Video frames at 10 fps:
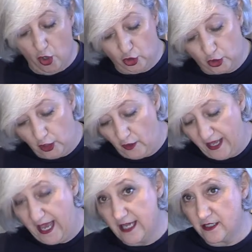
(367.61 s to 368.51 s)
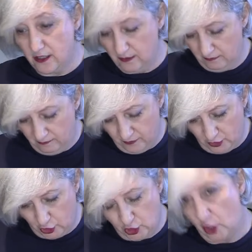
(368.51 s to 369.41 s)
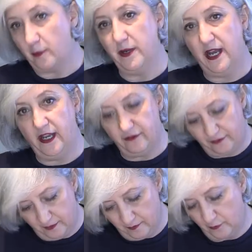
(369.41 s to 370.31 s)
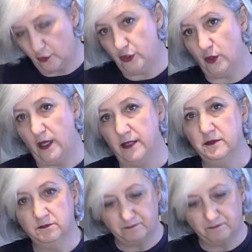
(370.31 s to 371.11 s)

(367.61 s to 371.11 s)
Claw hand, sharp knife, do it.